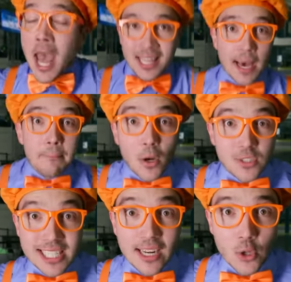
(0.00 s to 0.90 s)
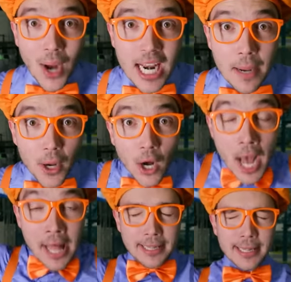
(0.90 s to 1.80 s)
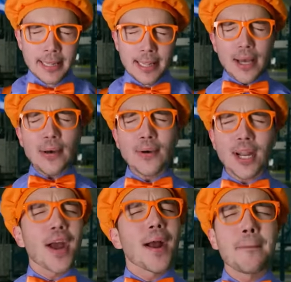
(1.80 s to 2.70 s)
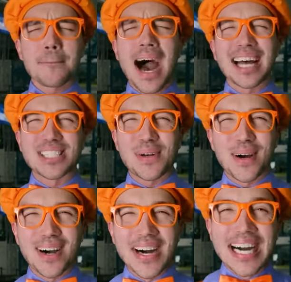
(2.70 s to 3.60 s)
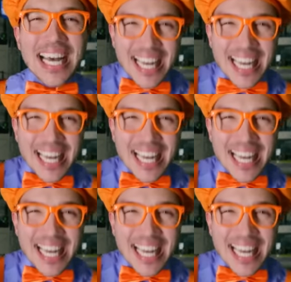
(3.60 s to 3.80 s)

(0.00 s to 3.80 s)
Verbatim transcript: the most incredible lunar module.